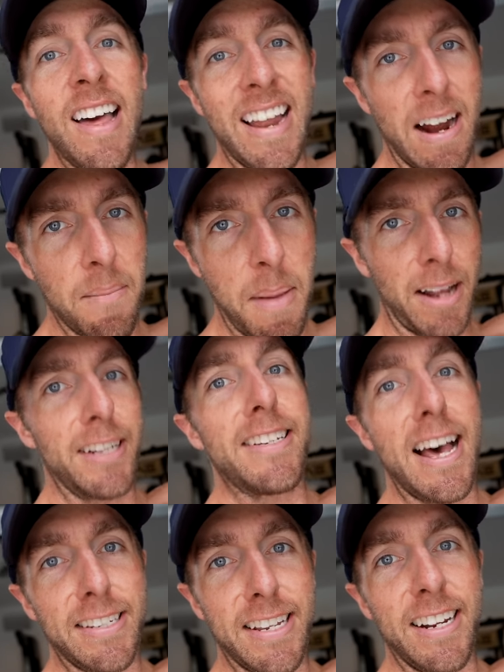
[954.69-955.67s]
and I'm about to
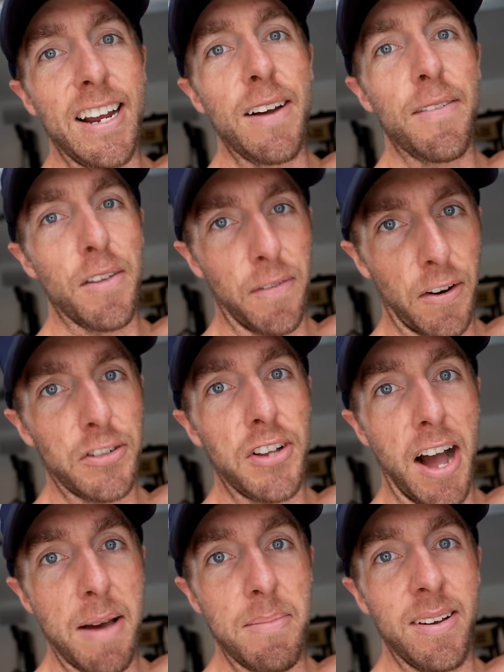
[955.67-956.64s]
test it for the first
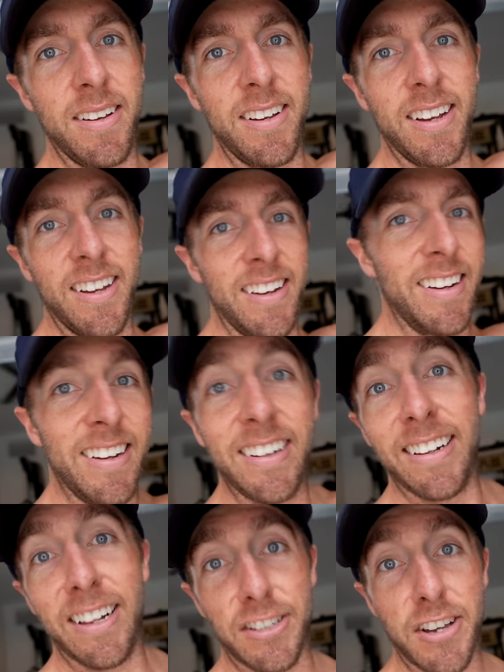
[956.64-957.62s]
time.
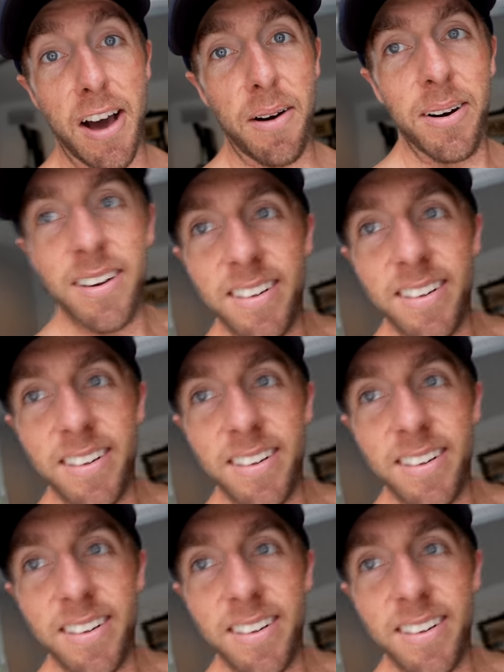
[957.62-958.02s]
Let's go.